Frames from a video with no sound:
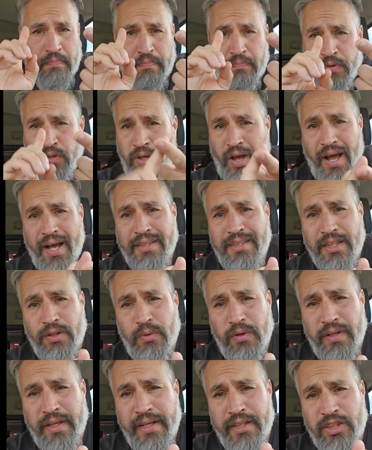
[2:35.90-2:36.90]
toxic
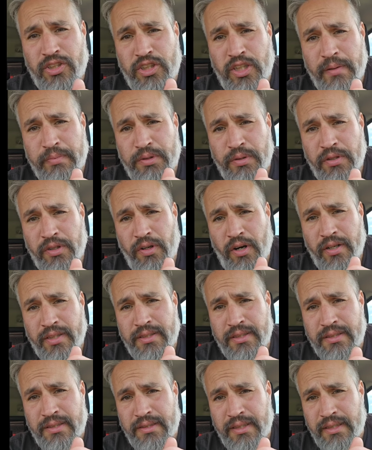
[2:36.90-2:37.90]
relationships with
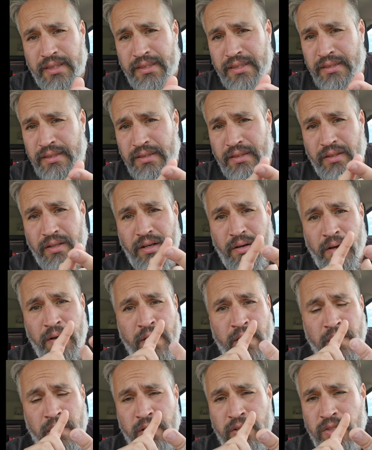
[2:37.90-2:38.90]
narcissists, the
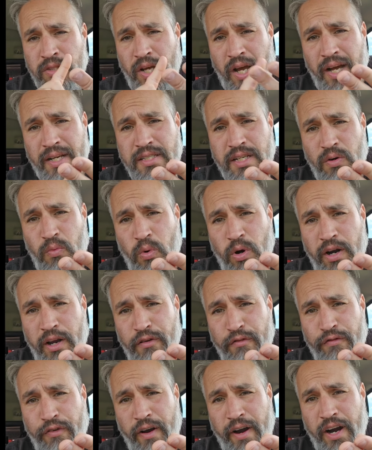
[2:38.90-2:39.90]
toxic work
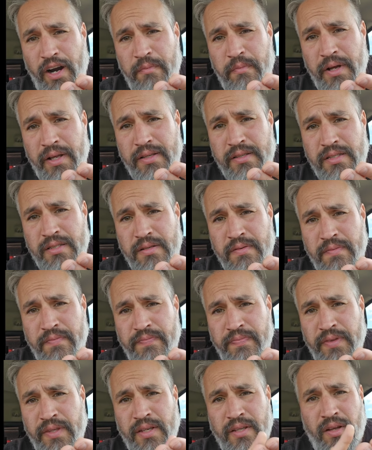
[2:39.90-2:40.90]
environments,
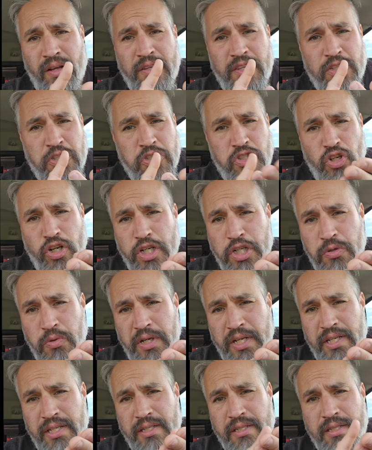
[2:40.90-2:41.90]
the
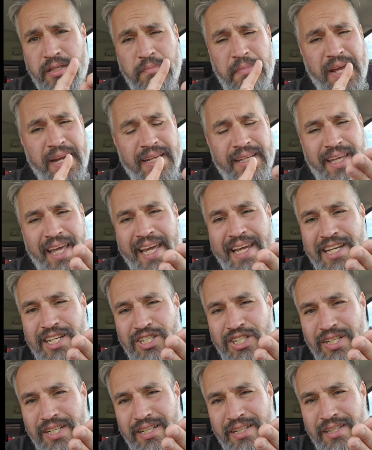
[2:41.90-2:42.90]
surgeries, the
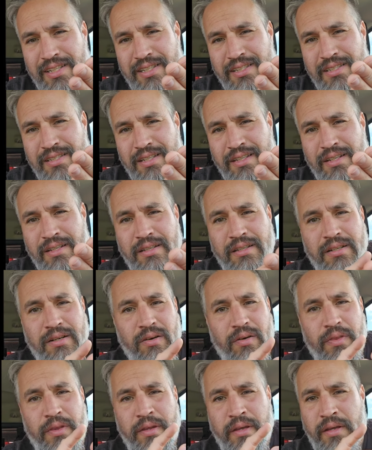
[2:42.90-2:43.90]
medications,
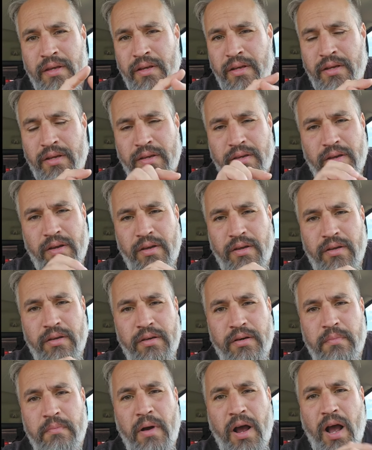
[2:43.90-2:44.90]

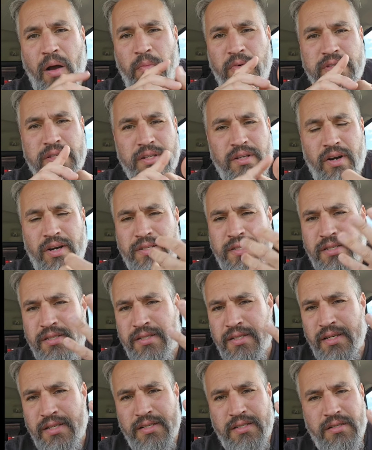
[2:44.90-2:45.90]
your mom was a
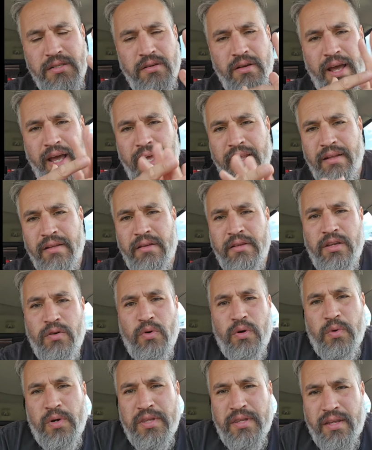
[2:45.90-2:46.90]
narcissist, you
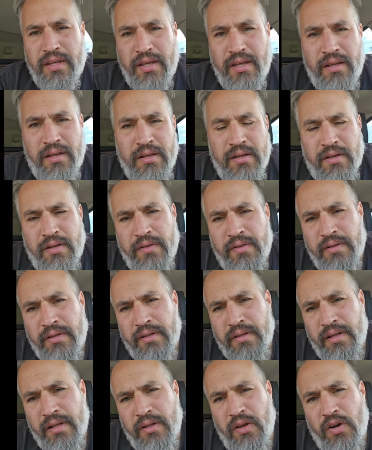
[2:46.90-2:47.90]
were with a
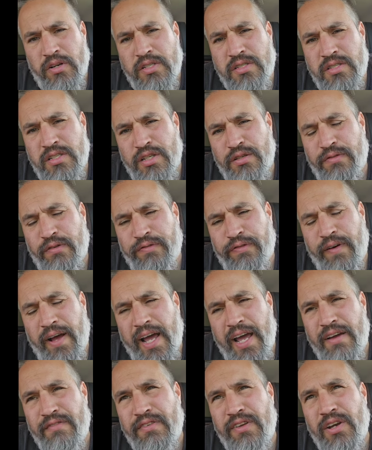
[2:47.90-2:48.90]
narcissist for
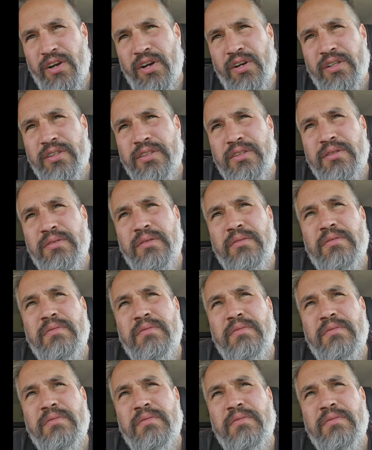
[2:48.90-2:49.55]
5 years,